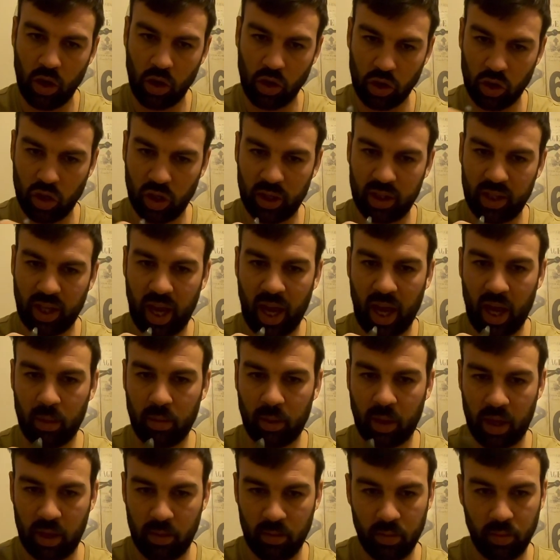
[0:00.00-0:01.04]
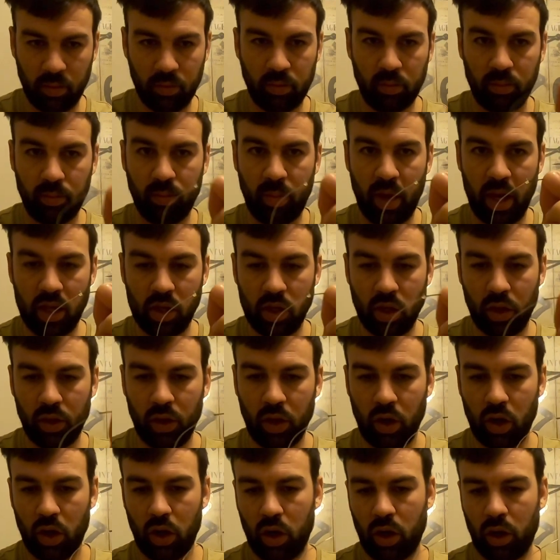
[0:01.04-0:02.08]
just to help keep bait on the
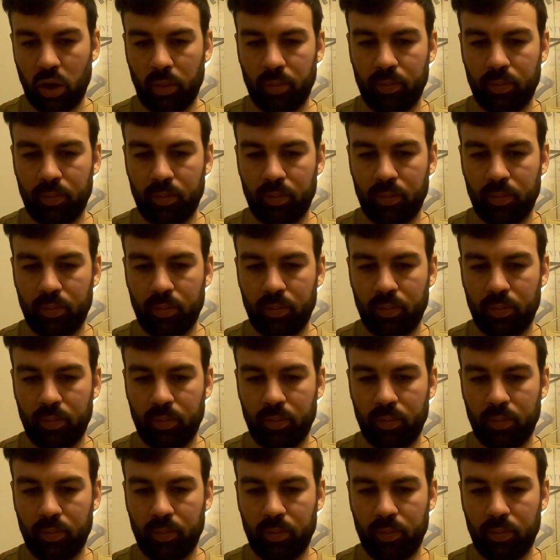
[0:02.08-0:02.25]
hook.